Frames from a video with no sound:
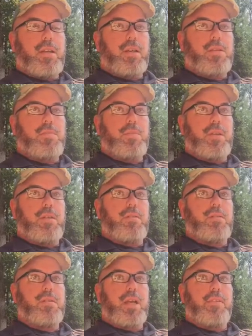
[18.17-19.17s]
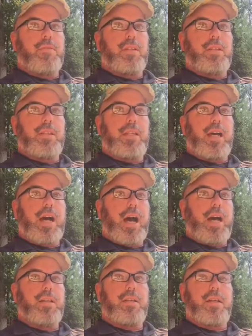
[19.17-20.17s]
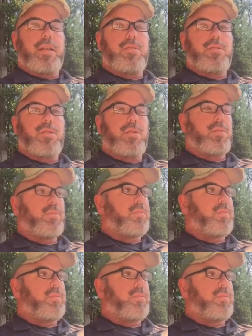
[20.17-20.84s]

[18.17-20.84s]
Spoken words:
has been stiflingly hot, and so